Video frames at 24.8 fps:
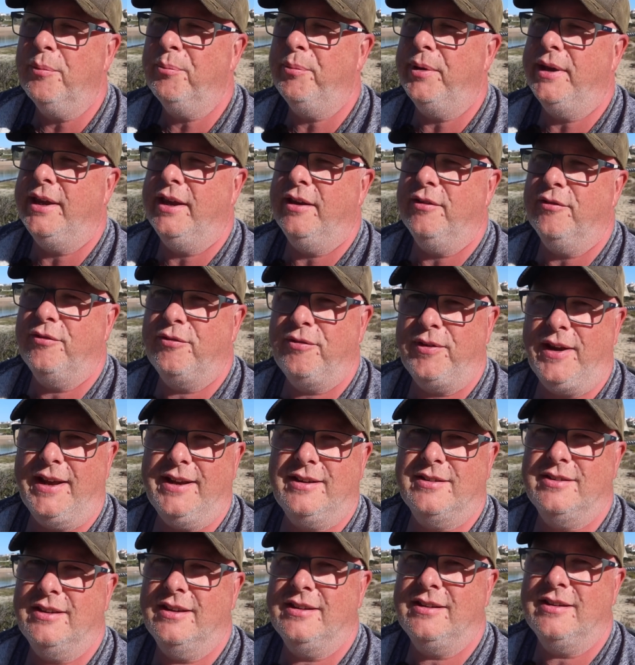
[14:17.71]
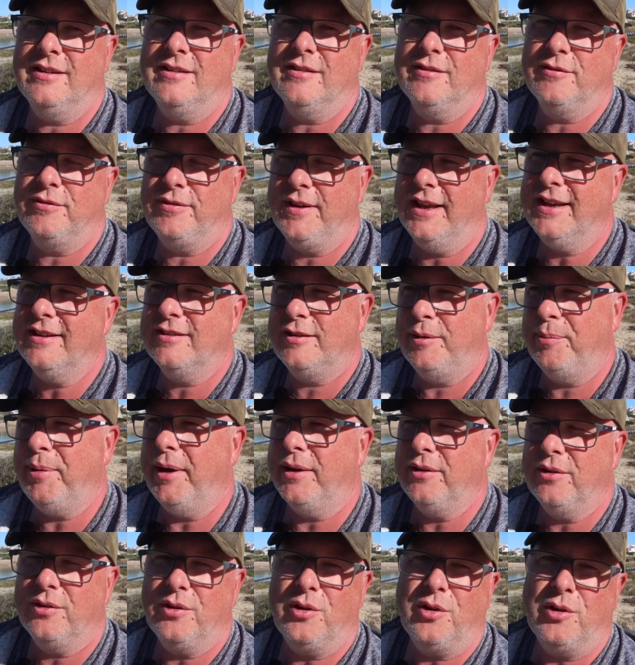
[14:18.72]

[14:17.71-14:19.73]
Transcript: be it flexi panel